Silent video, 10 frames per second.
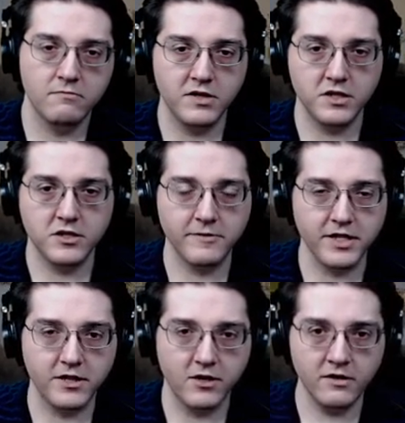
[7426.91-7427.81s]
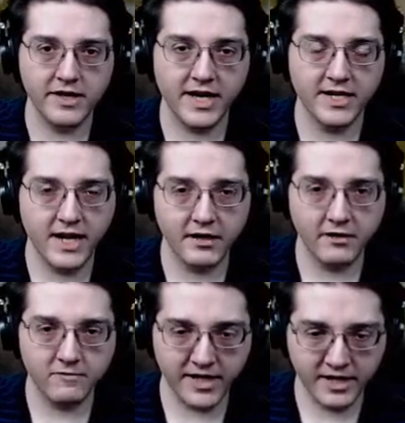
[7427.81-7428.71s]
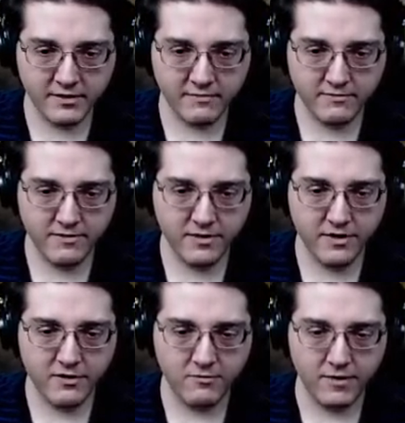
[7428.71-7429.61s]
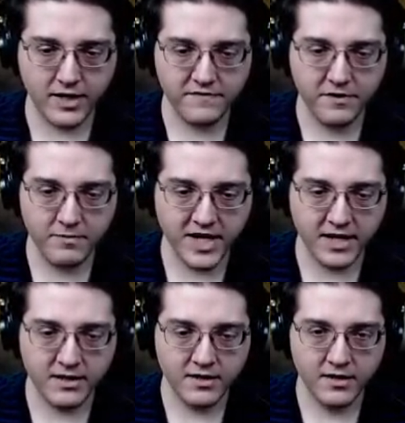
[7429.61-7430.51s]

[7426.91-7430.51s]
Make sure we get all that out of the way right off the bat